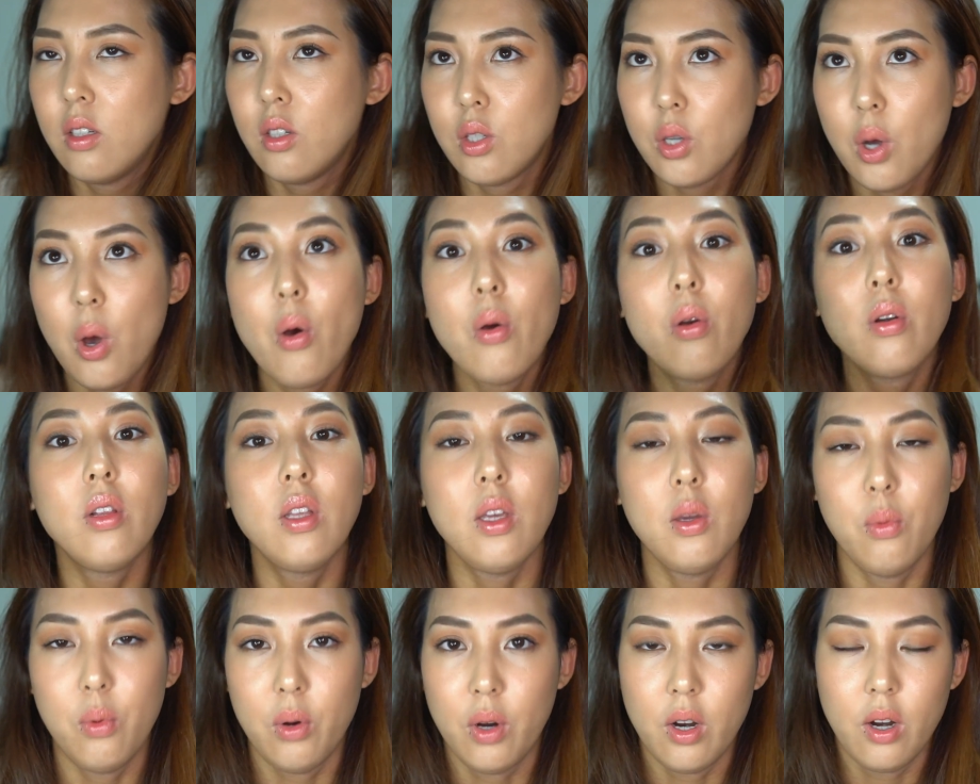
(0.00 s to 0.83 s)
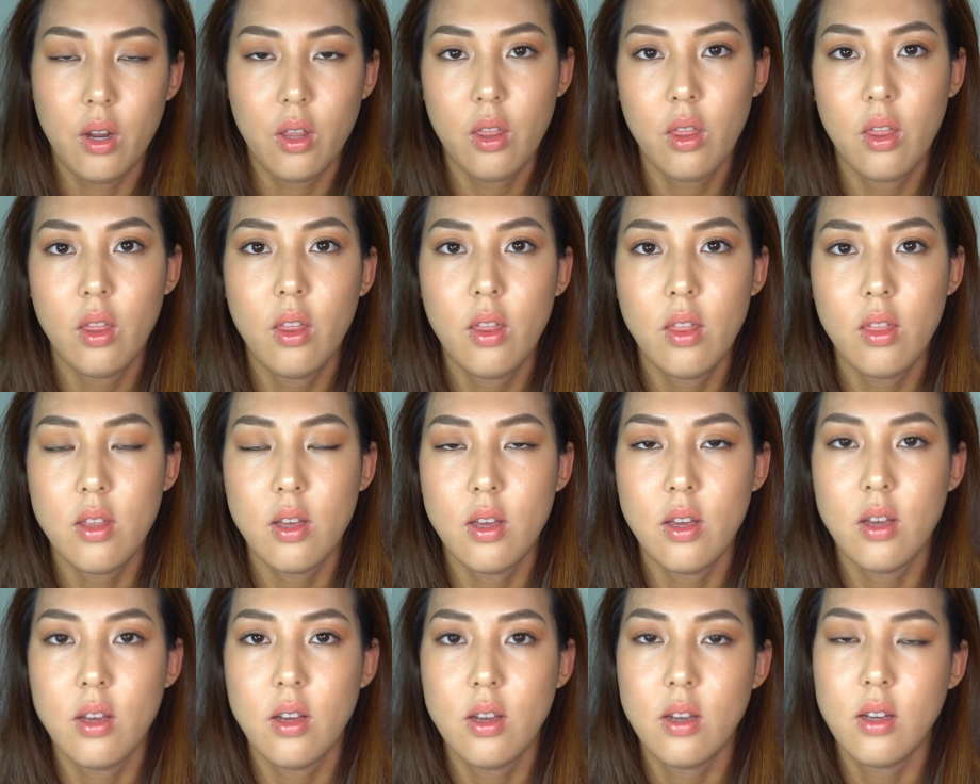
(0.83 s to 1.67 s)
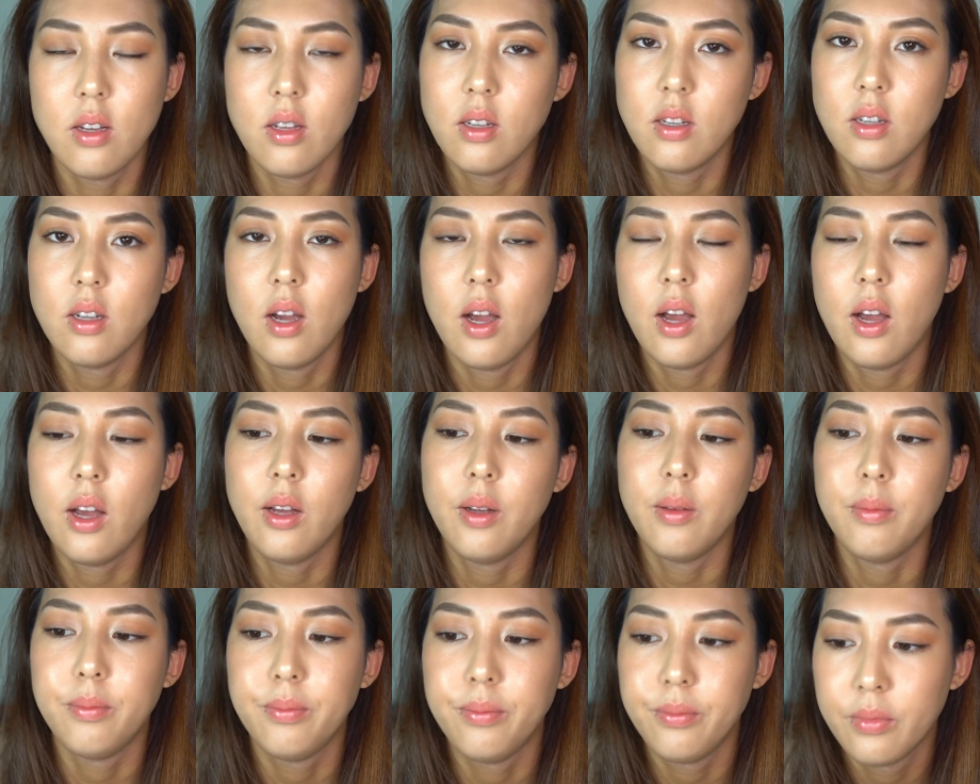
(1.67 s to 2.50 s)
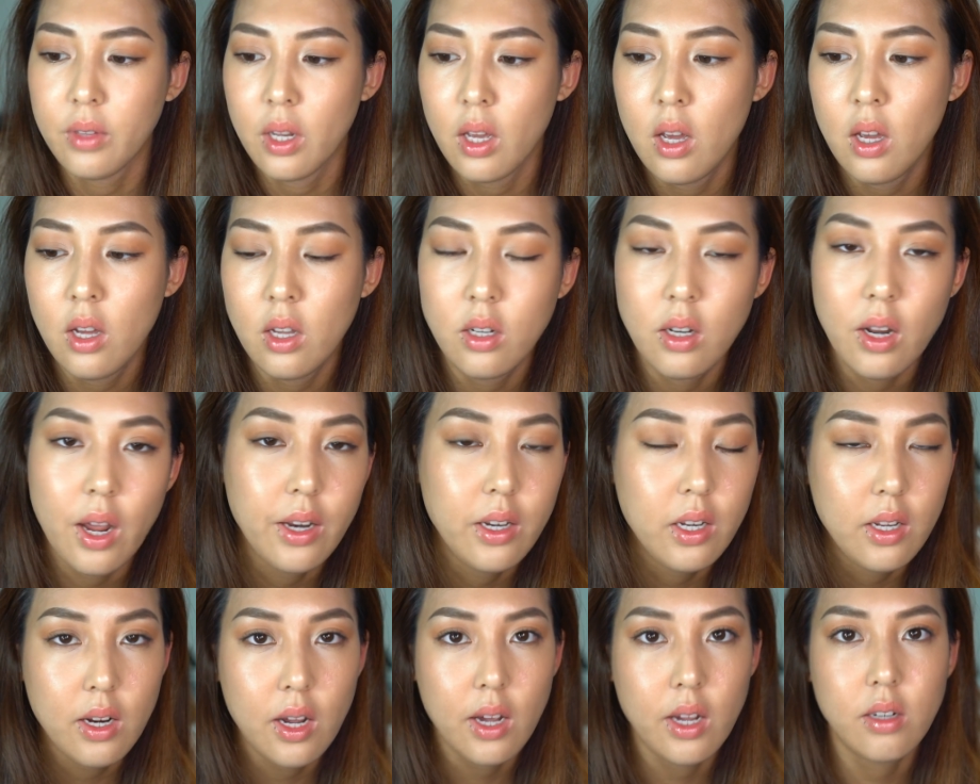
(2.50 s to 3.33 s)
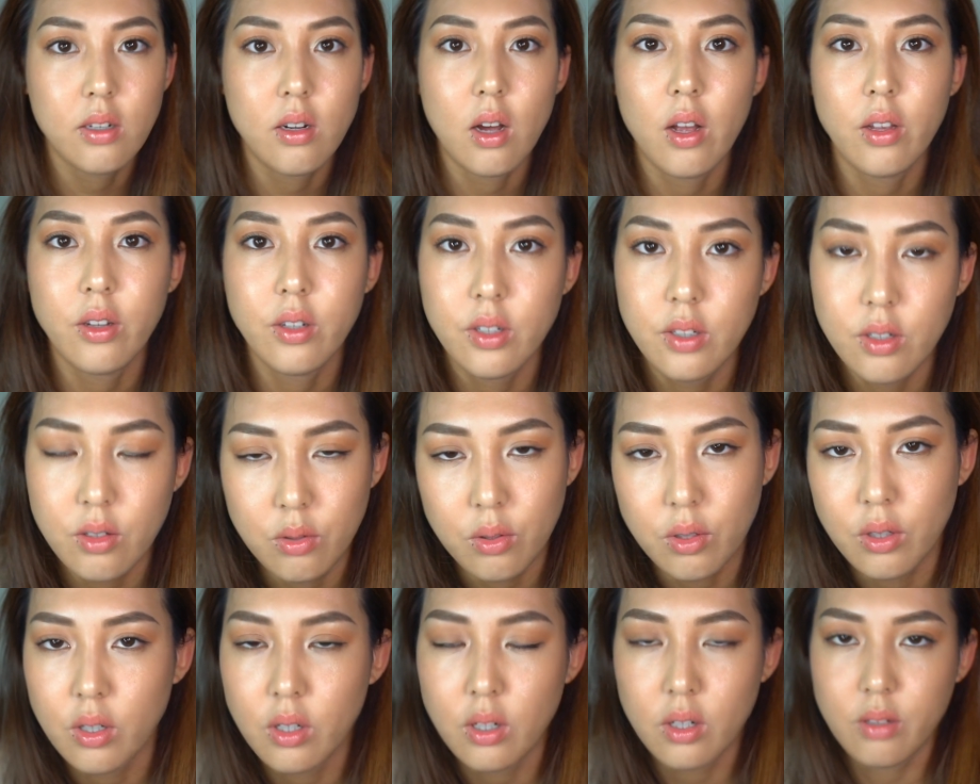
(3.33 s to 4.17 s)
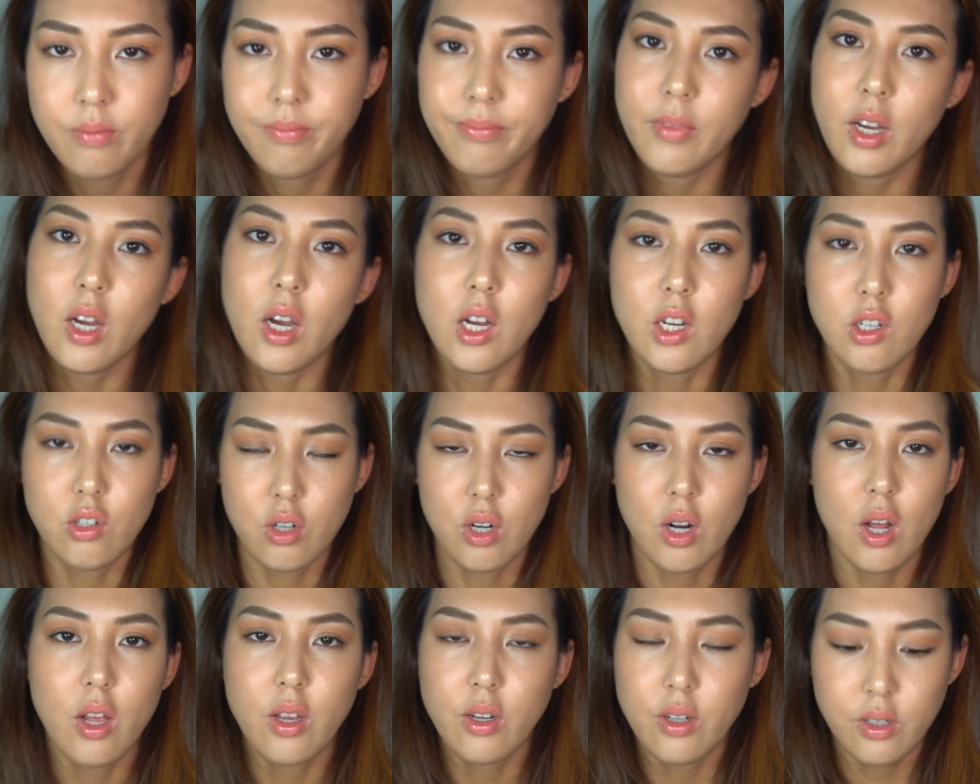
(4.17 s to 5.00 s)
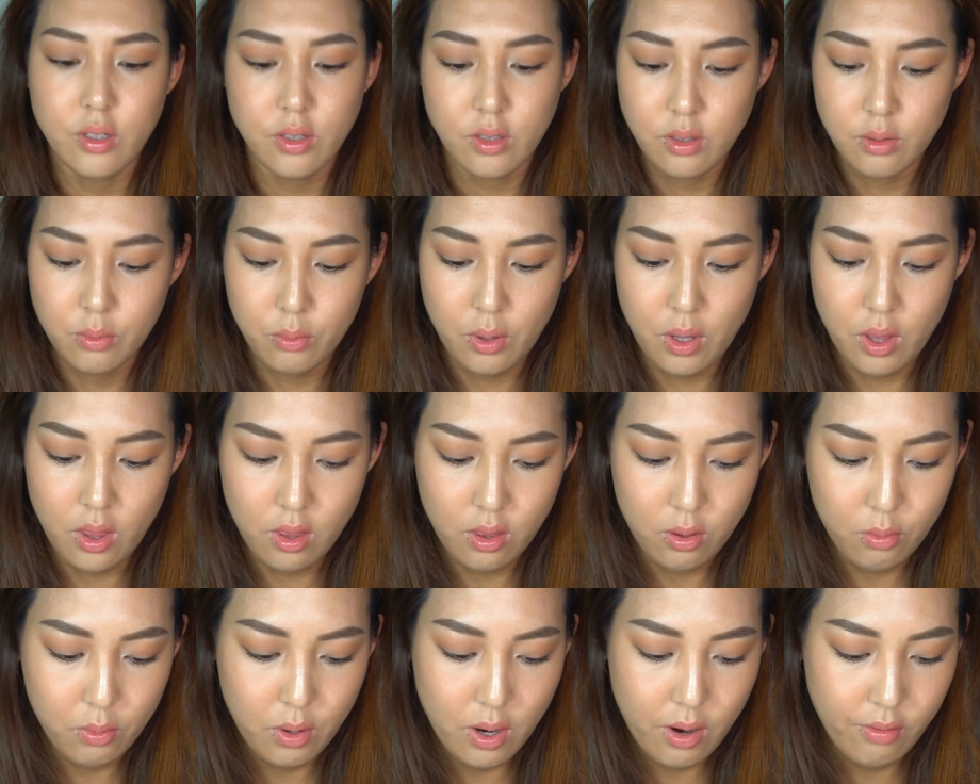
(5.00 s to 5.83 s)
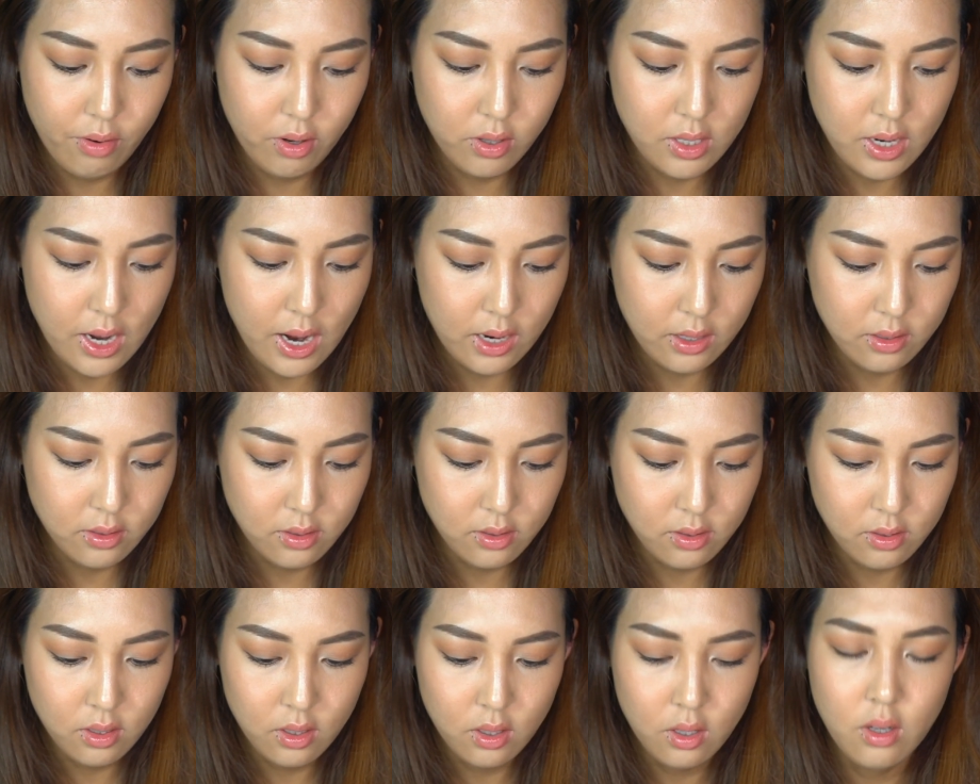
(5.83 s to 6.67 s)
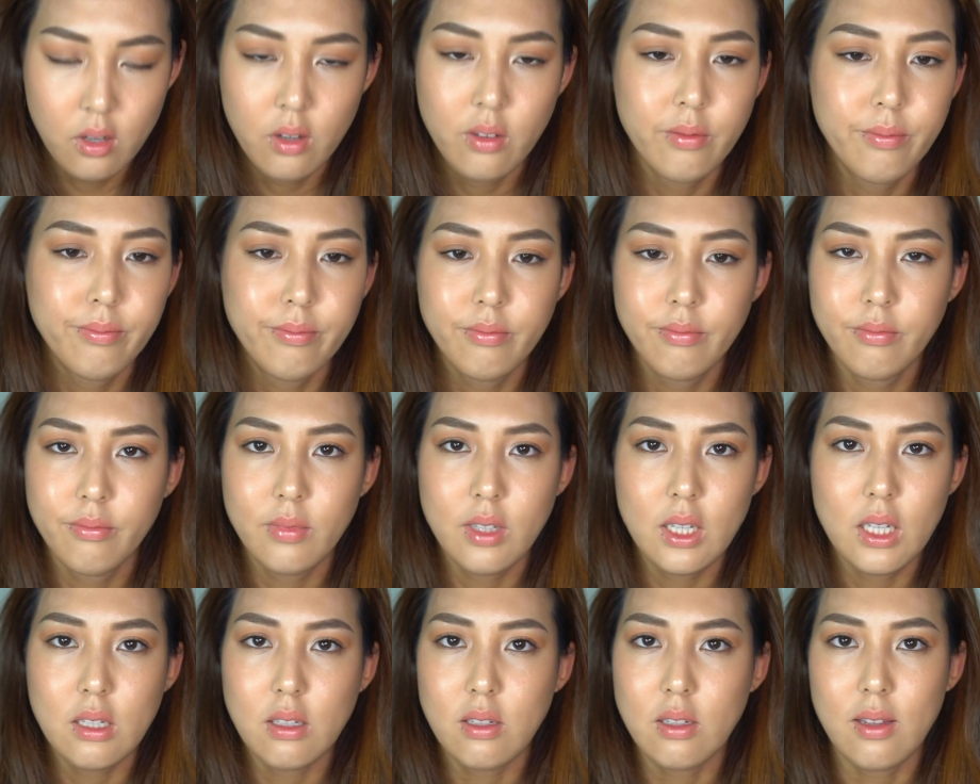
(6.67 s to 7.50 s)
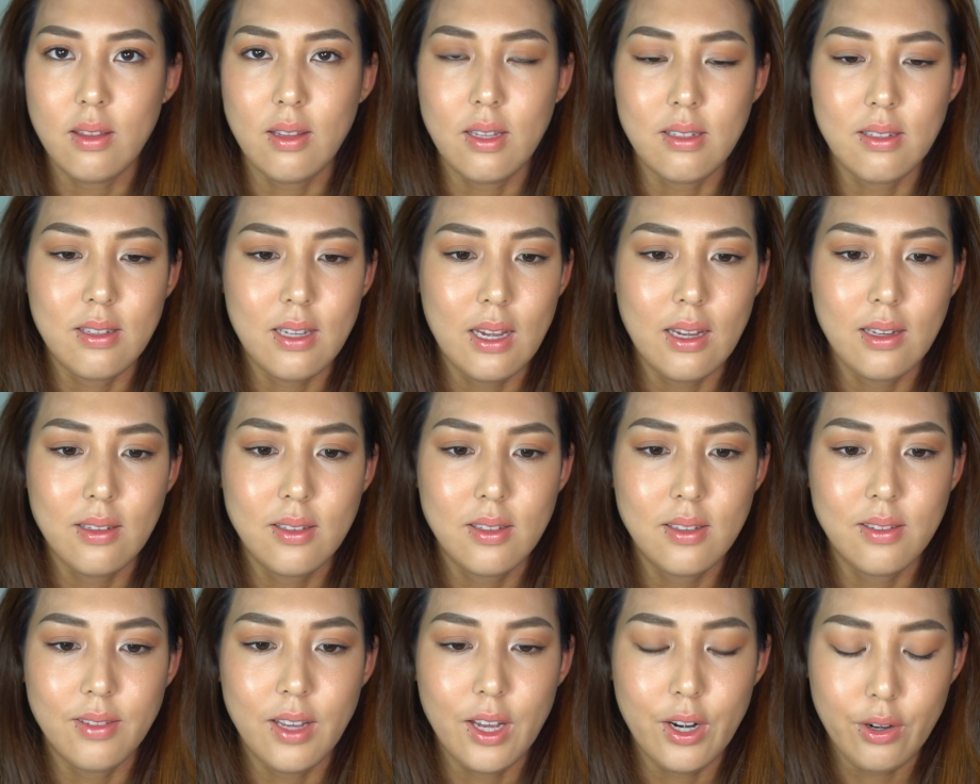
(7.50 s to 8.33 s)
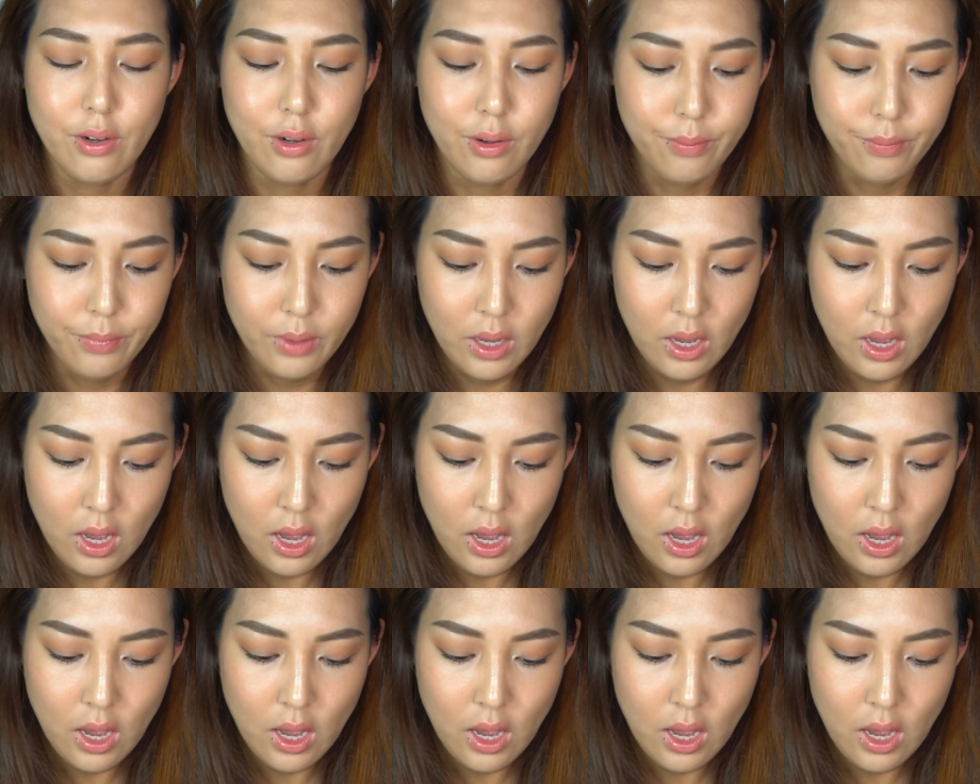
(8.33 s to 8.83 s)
totally worth the $99 or $100 with whatever tax is in the States. I don't know.